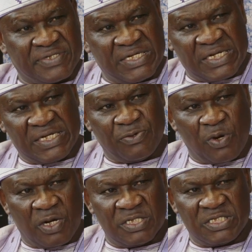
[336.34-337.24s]
seen in the
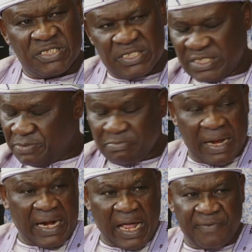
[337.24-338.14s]
world, in
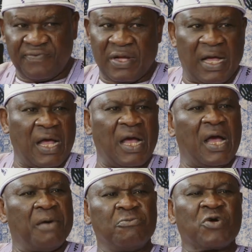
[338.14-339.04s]
my life,
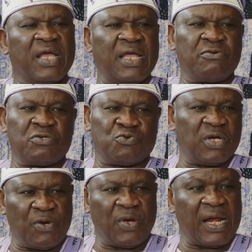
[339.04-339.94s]
I'm okay with
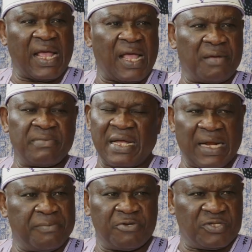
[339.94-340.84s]
where I am,
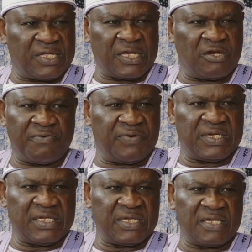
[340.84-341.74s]
and I'm not thinking of
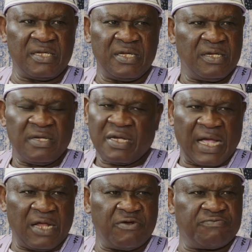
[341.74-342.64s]
any
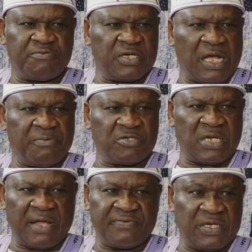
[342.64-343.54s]
kind of
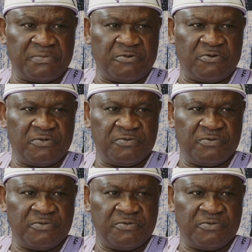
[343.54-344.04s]
polygamous life anymore.